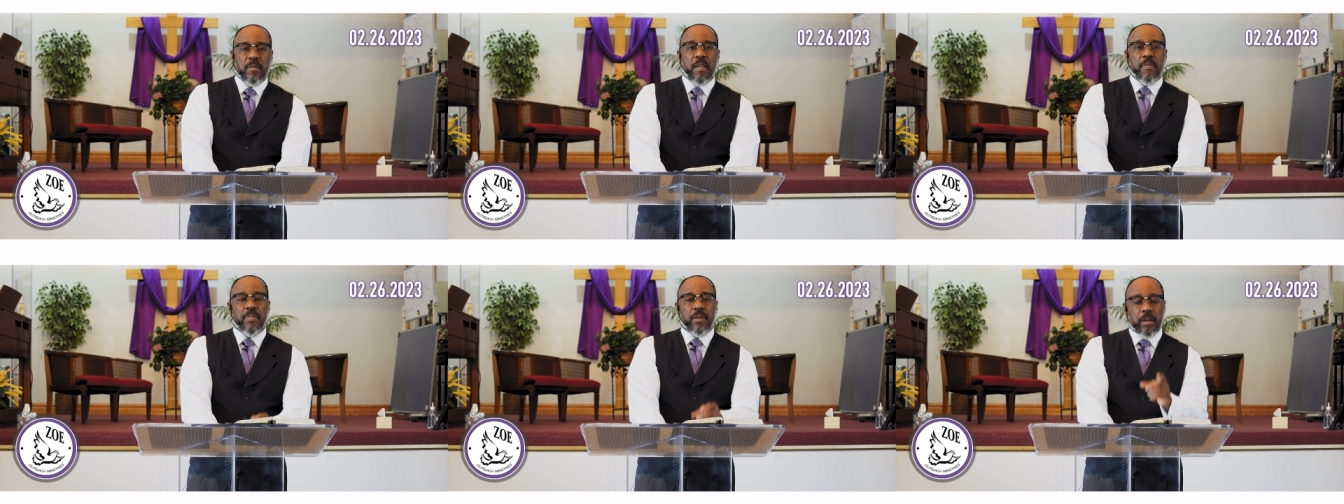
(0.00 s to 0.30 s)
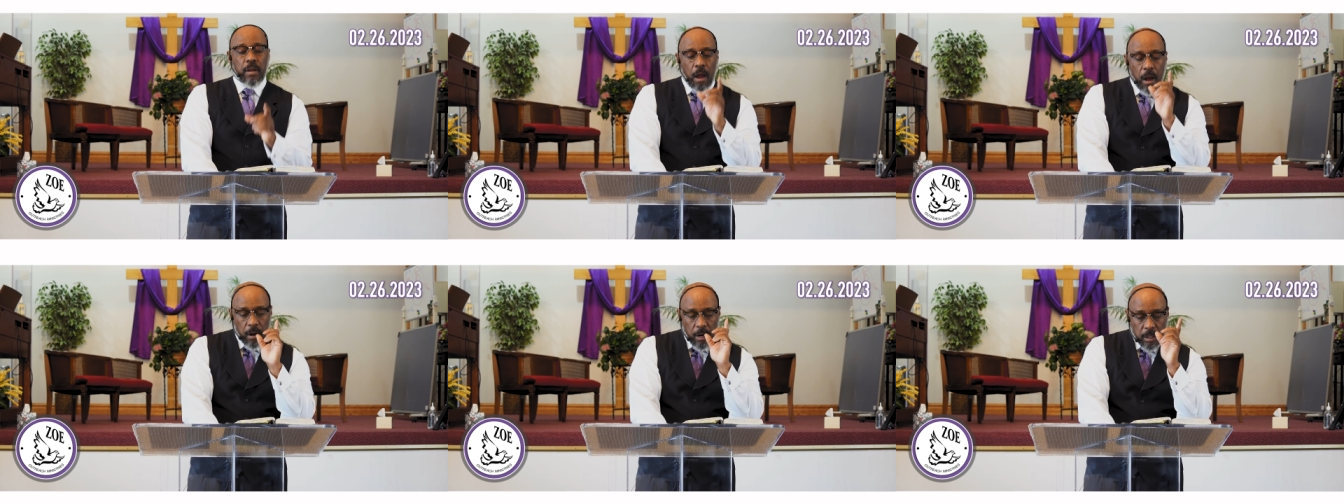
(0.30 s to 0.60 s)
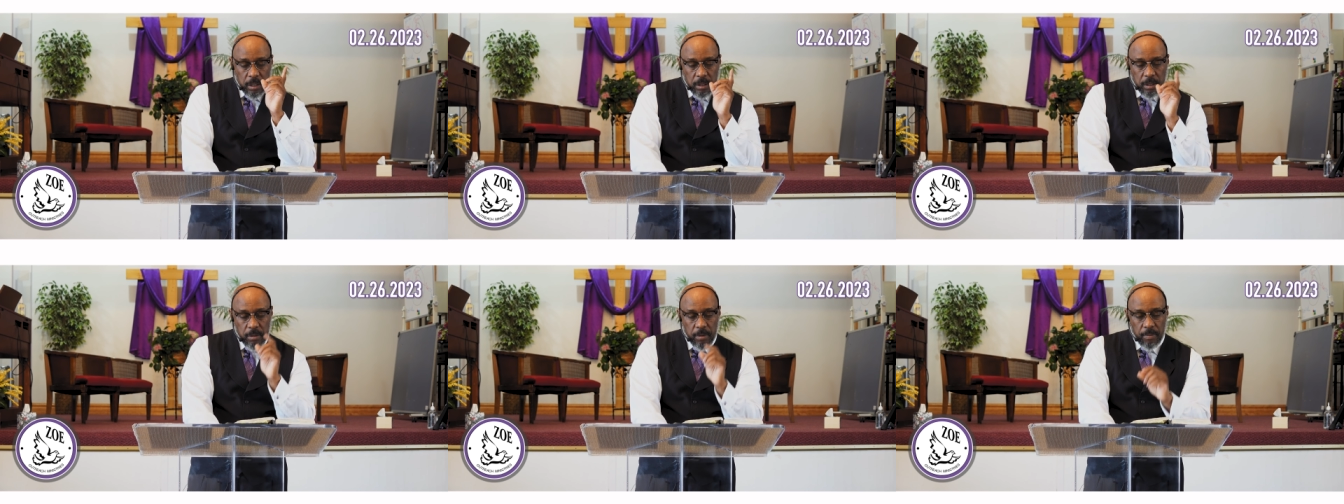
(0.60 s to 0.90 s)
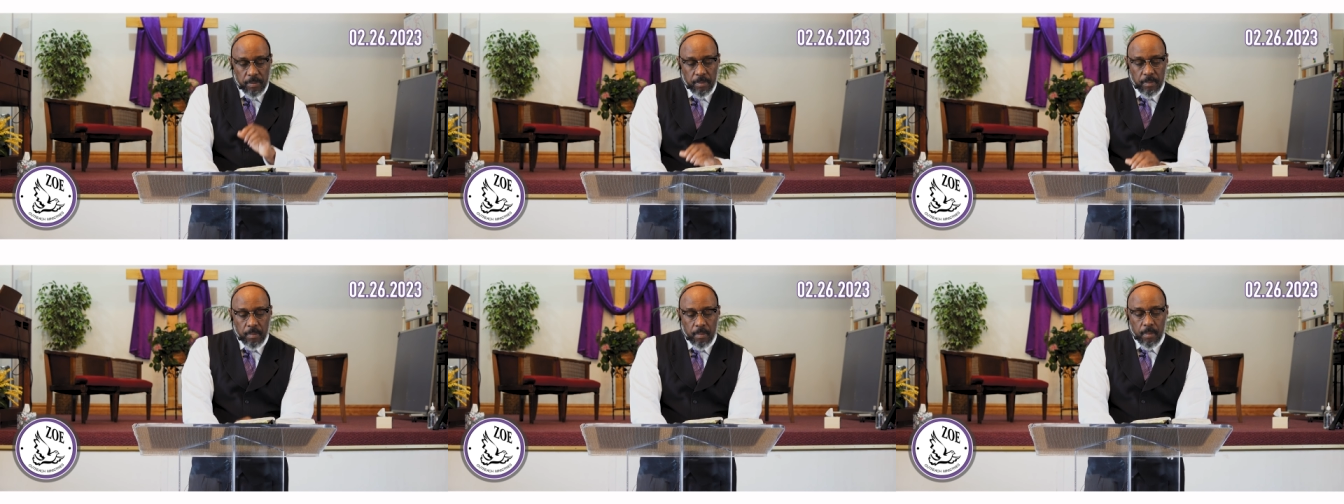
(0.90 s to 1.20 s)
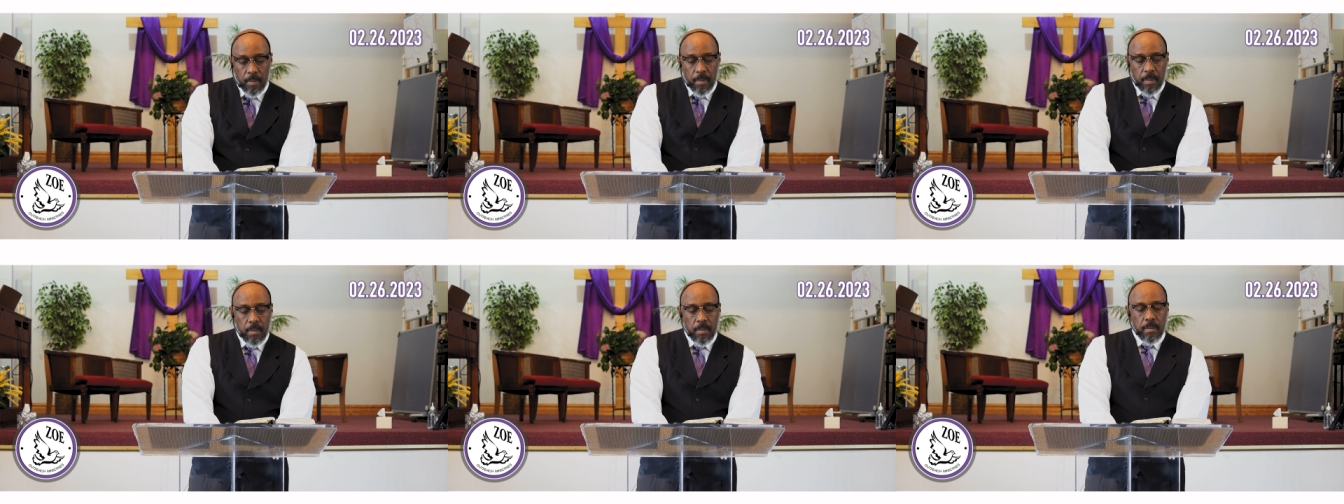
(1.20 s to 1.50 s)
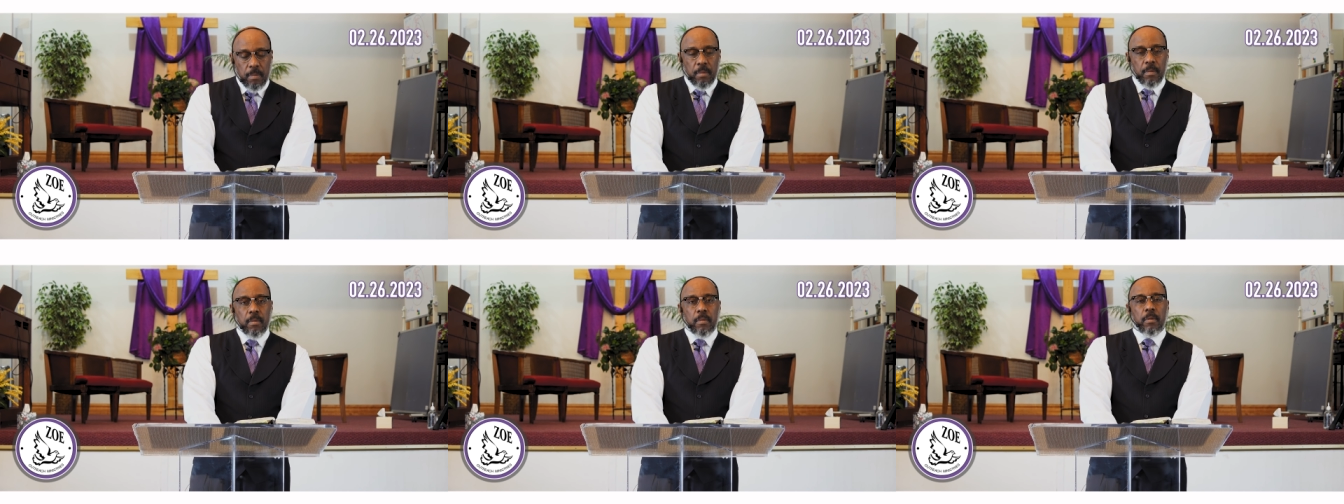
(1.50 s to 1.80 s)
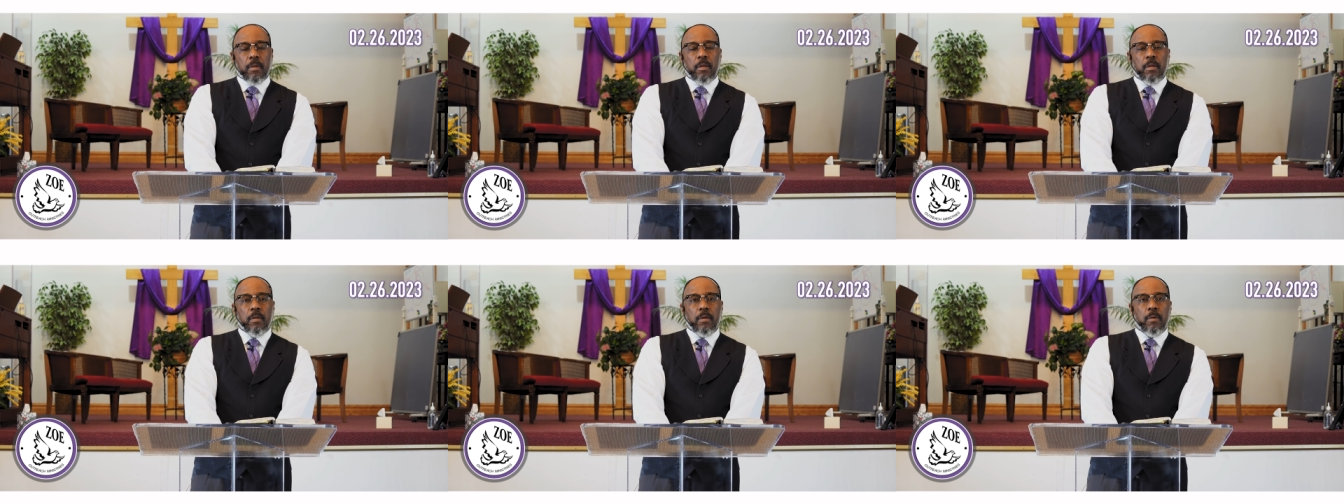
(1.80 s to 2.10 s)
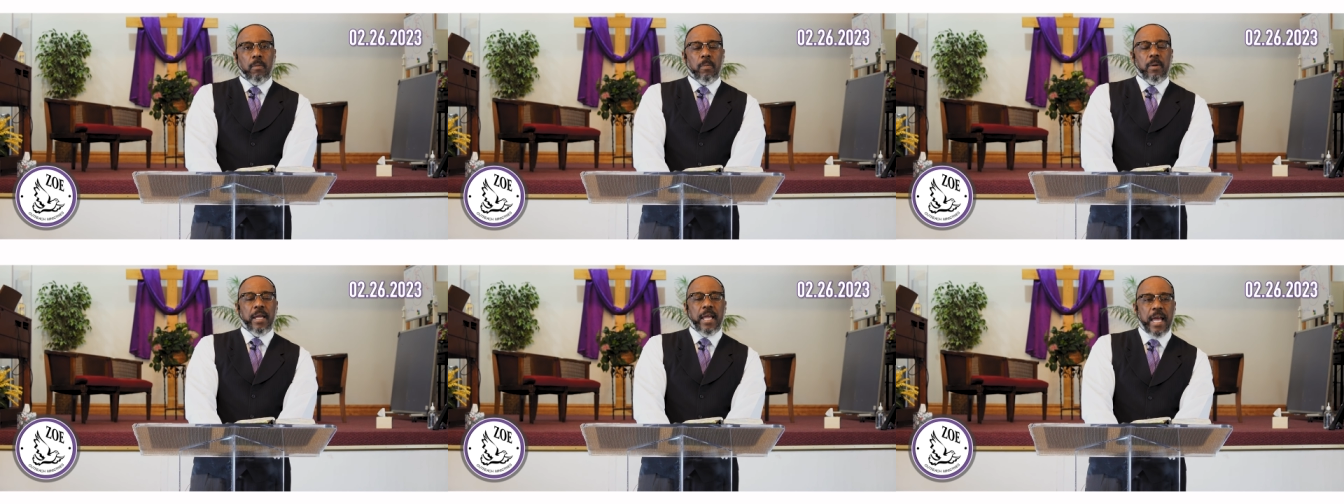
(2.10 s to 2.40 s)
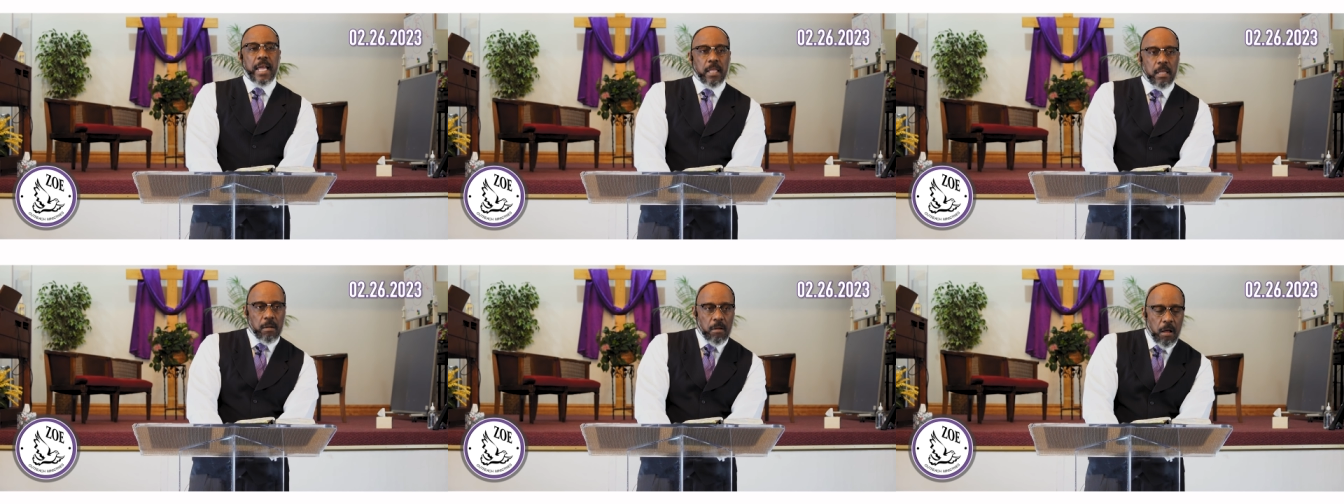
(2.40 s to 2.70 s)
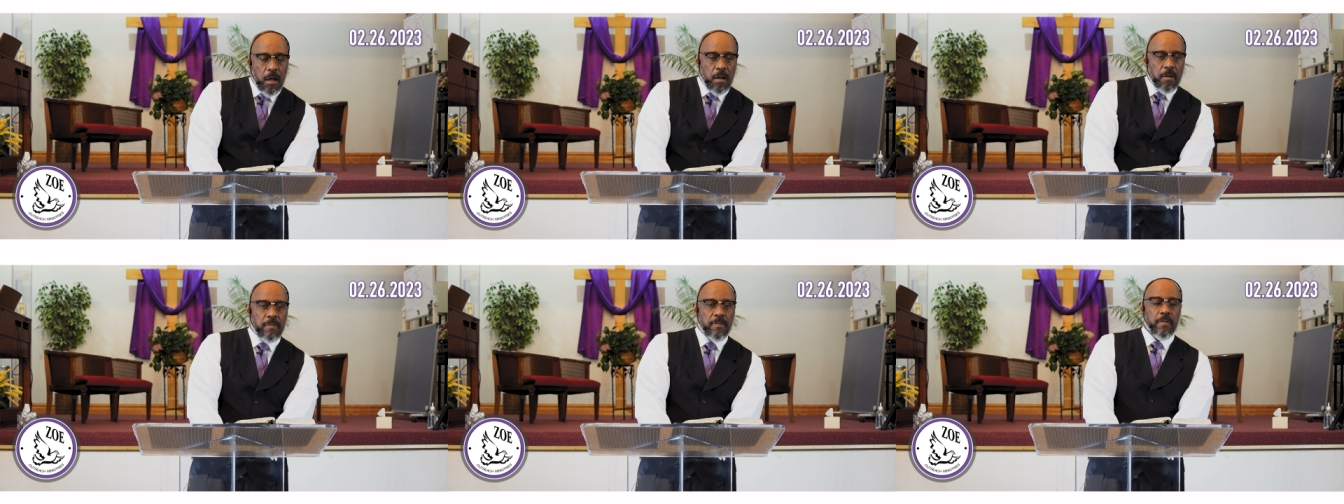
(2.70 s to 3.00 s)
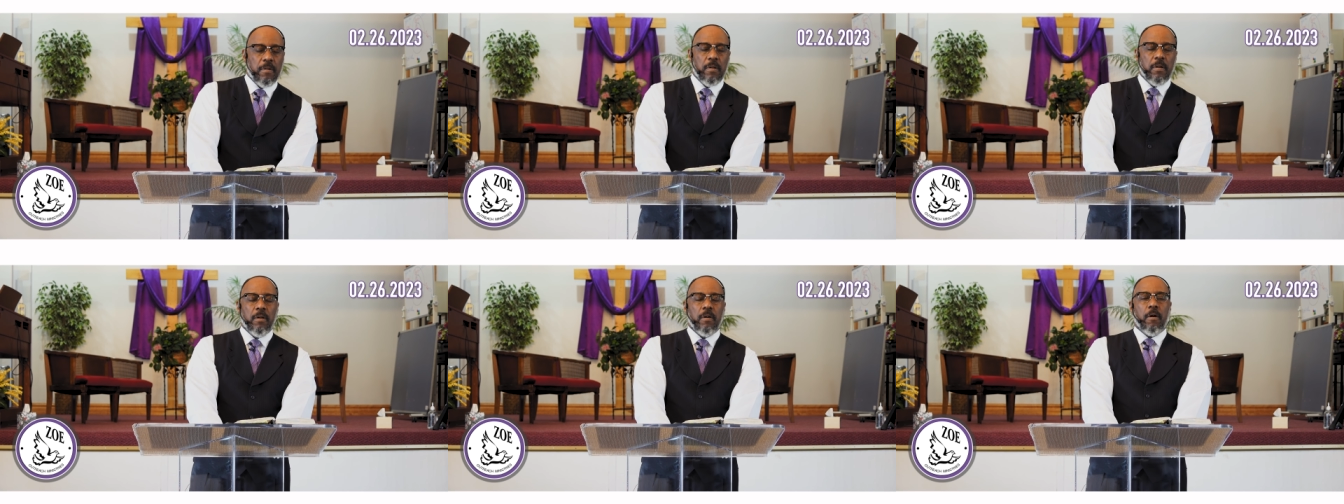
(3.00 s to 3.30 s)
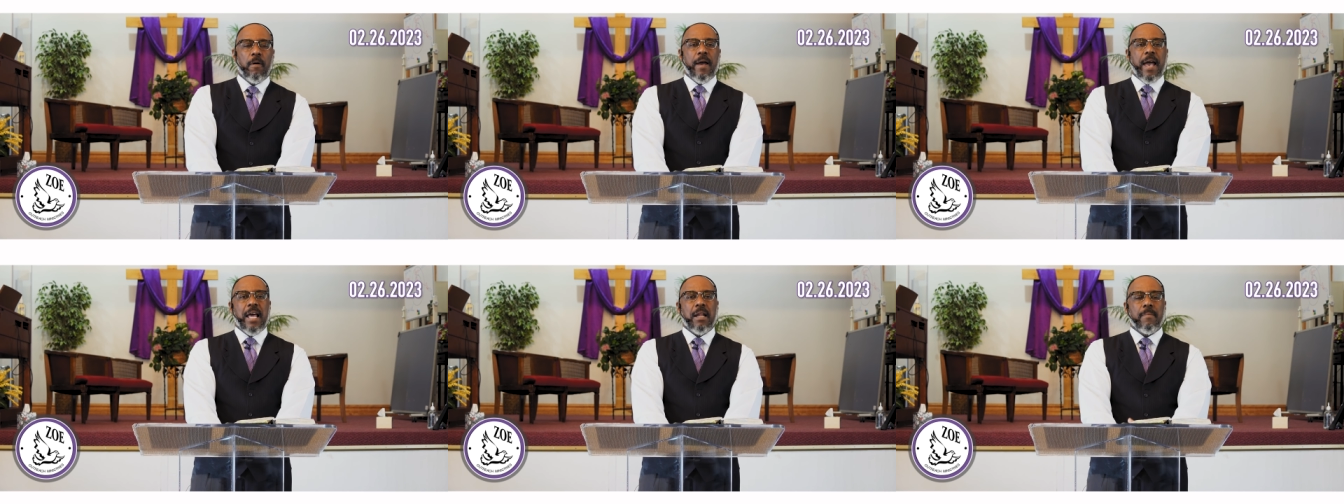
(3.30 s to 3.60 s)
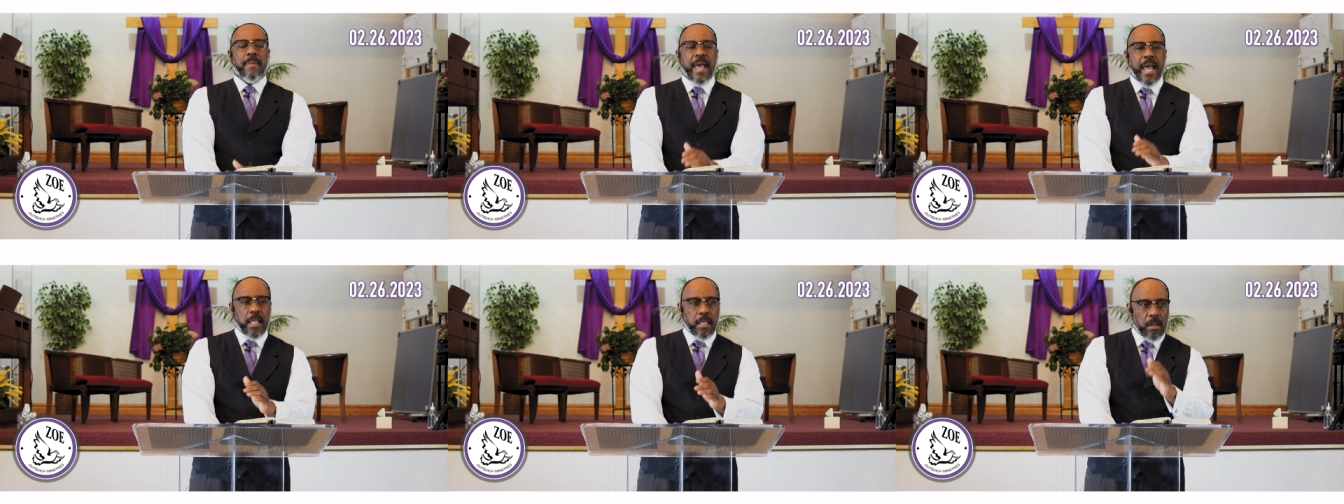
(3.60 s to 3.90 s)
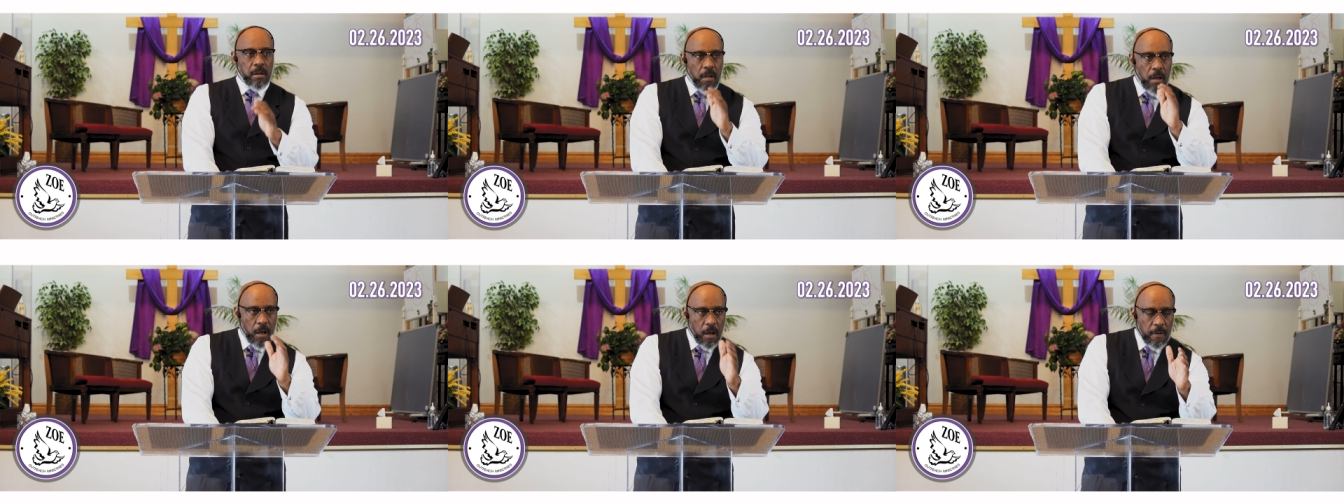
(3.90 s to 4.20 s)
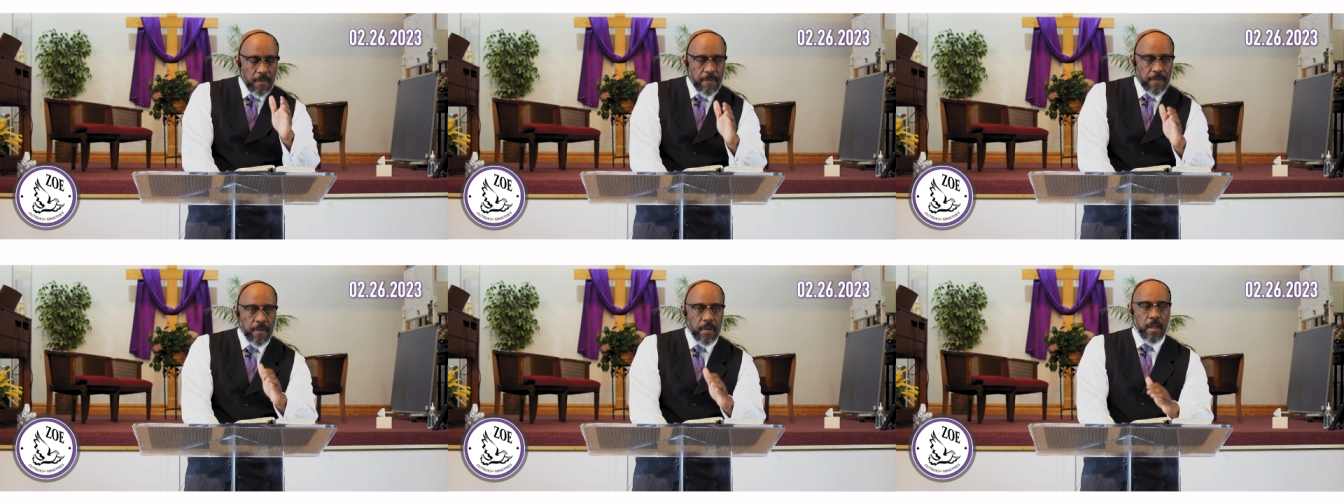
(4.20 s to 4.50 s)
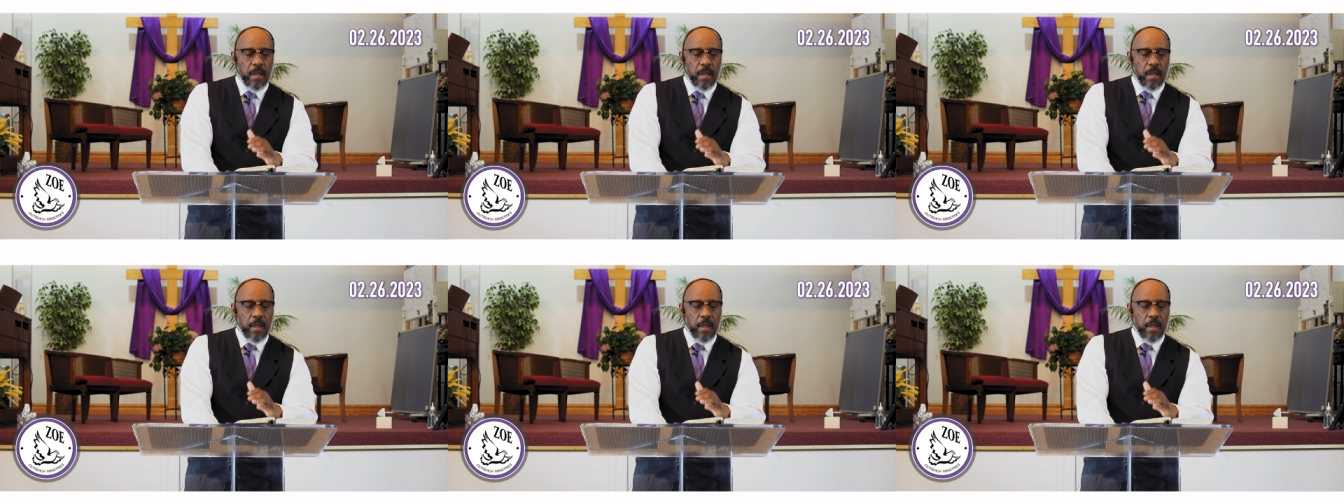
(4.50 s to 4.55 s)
In the curse, we handed off, or Adam handed off,